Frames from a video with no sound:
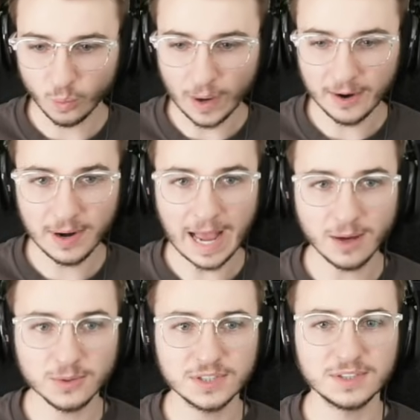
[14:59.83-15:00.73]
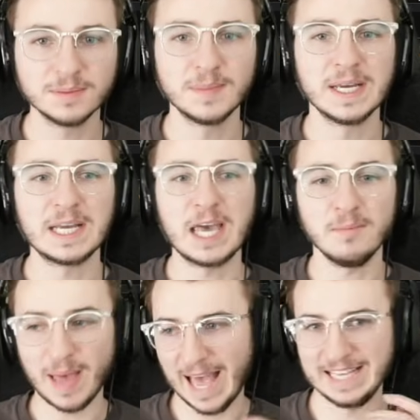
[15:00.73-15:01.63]
Warehouse
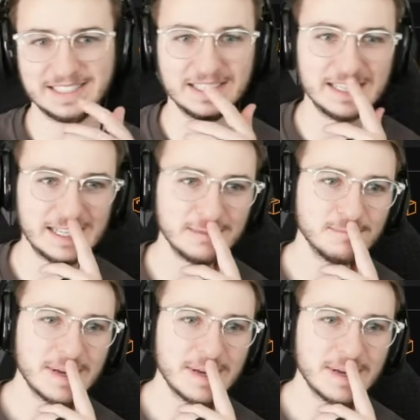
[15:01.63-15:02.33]
capacity.